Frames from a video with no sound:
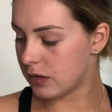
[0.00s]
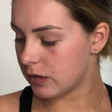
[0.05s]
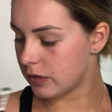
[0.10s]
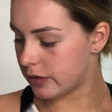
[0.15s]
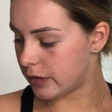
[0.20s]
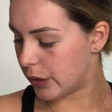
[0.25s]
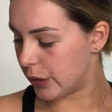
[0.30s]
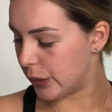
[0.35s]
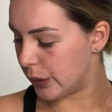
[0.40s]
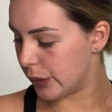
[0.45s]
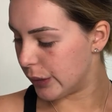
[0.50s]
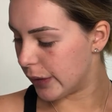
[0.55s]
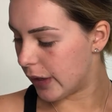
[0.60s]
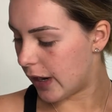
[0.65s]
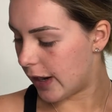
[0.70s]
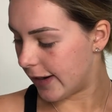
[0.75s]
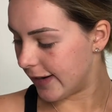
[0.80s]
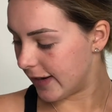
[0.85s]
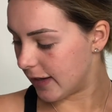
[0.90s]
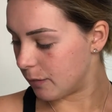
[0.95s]
so
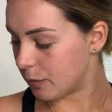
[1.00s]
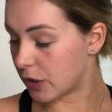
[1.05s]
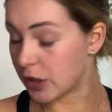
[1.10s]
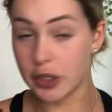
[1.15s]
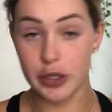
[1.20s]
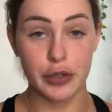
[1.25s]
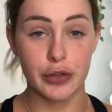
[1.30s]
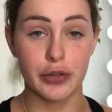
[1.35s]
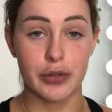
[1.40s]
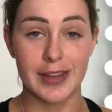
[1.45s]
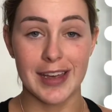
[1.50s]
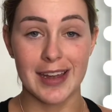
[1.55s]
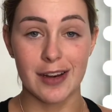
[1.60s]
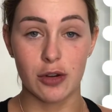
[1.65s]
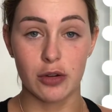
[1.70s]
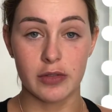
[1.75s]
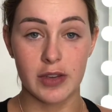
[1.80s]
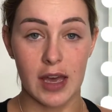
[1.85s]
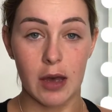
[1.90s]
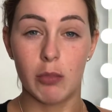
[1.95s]
I am gonna go do that
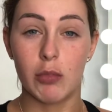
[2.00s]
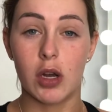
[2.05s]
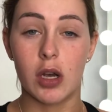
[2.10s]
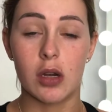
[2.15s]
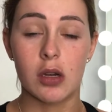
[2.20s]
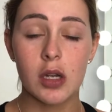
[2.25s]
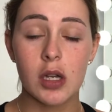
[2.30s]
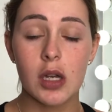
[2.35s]
off camera.